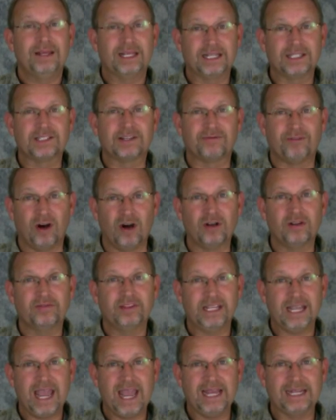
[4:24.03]
Because if all
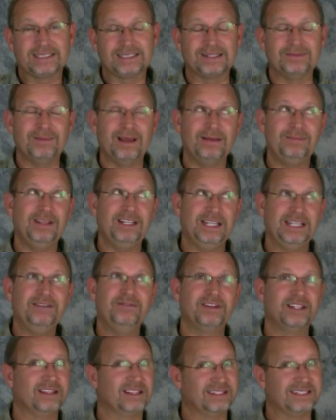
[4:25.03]
of the aunts, and maybe
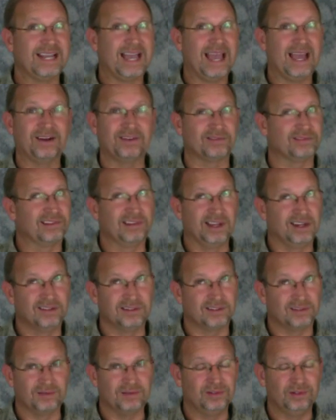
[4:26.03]
even the dad or the
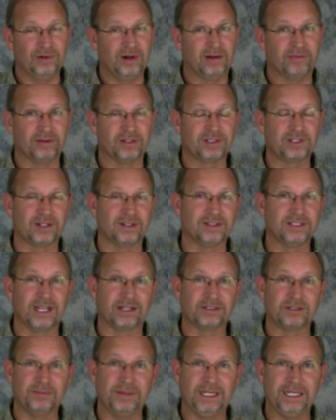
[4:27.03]
uncle, whoever it turns
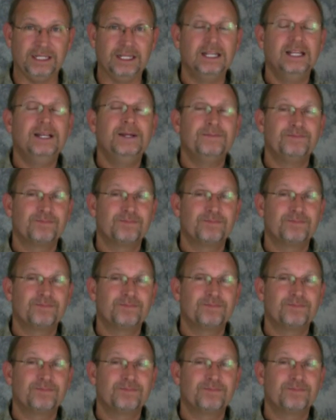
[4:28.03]
out to be,